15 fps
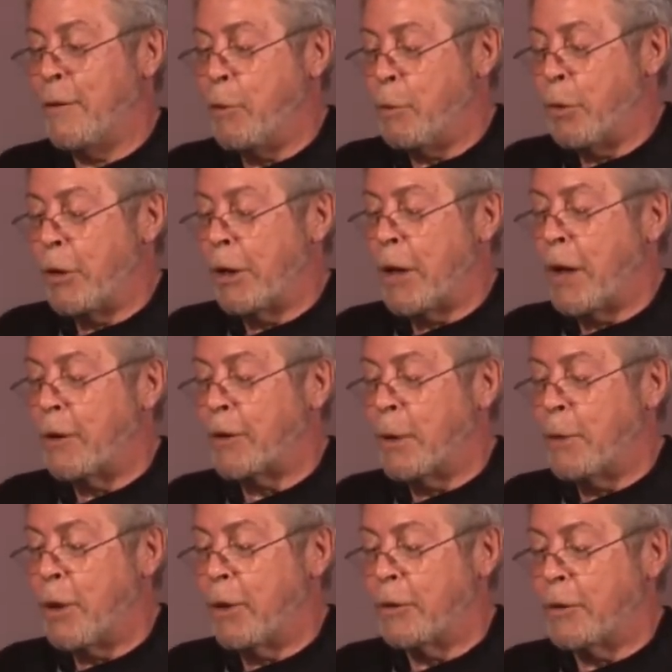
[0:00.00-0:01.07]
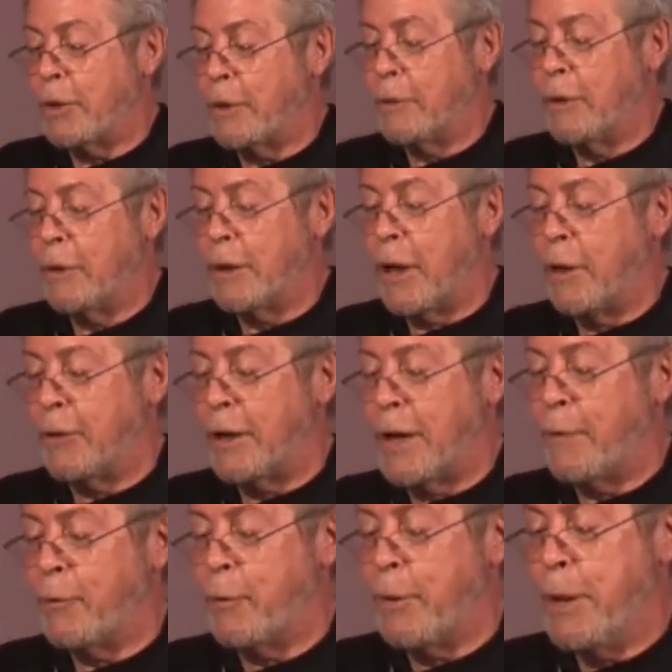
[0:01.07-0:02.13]
if you put the glass in the box and close it
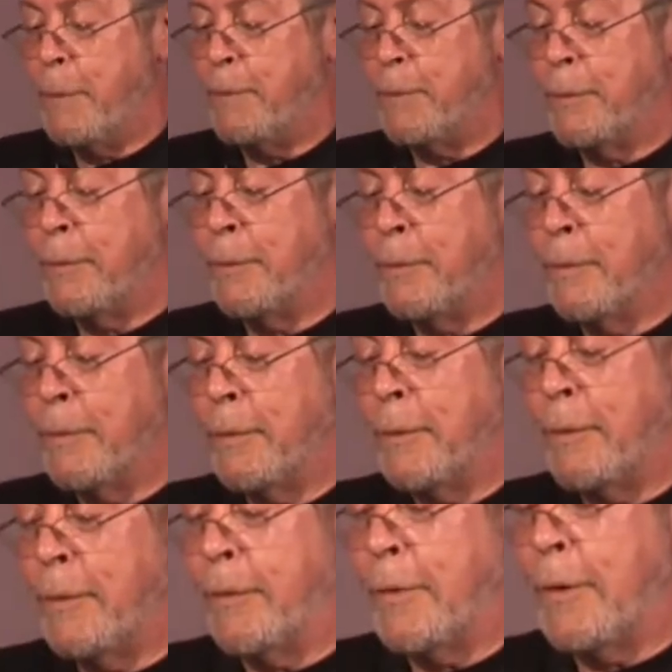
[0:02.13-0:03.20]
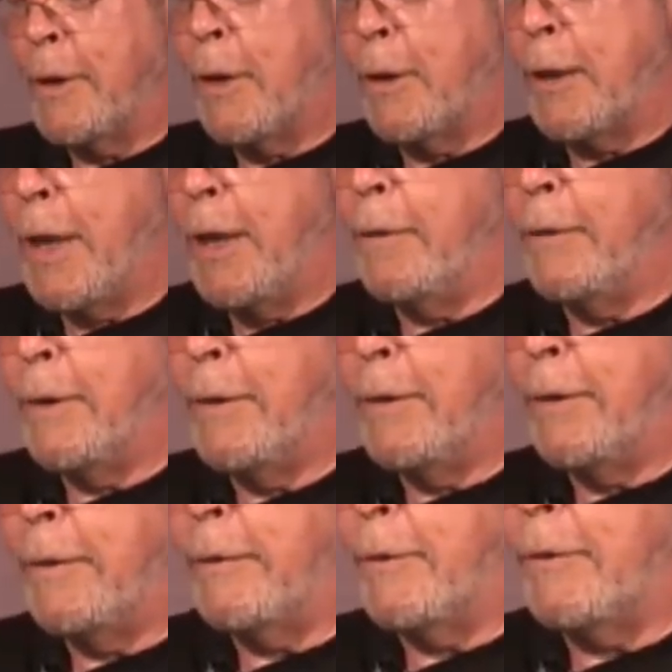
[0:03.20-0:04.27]
up for me. Okay.
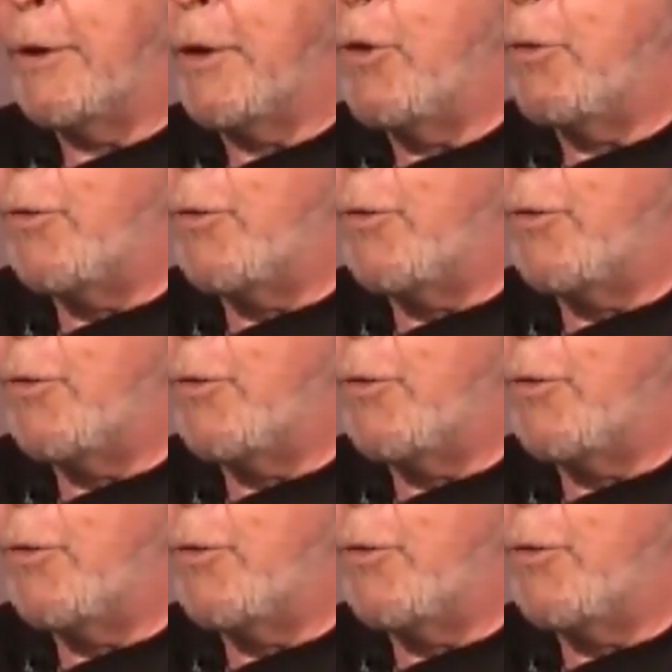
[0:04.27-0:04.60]
So you're